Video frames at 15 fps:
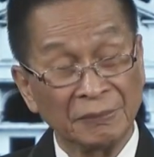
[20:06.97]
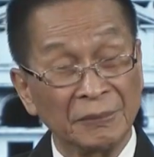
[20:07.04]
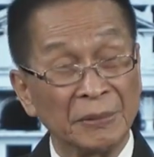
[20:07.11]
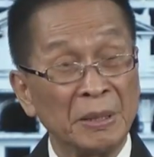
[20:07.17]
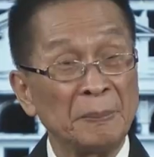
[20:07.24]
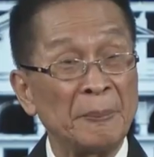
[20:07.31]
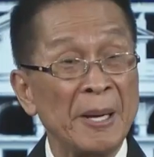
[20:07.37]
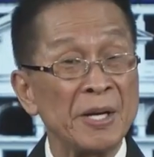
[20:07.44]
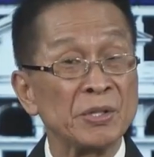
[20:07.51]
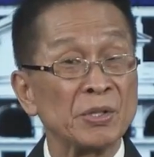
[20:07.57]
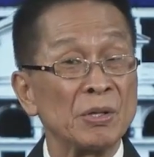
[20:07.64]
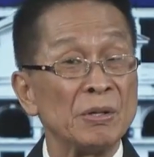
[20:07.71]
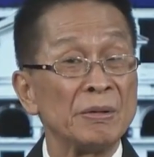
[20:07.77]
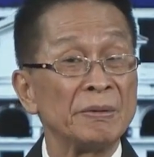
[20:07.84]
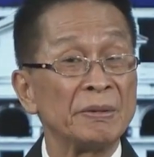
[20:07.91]
depends
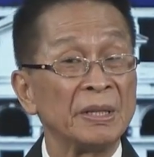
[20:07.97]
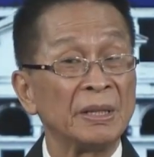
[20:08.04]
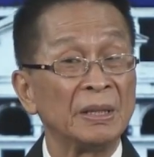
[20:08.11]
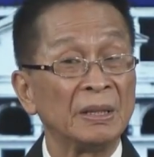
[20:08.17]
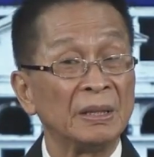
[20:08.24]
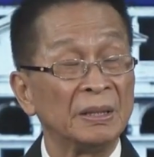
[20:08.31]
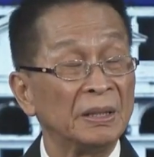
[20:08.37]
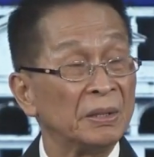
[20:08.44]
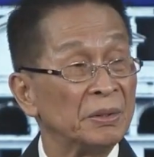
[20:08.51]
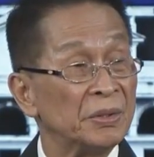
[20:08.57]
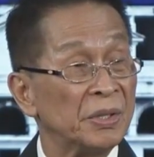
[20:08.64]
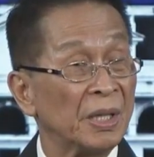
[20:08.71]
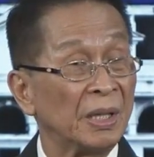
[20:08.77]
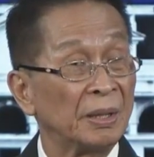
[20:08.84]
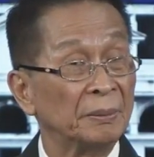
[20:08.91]
on the
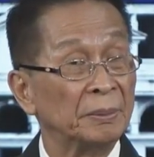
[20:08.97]
DOJ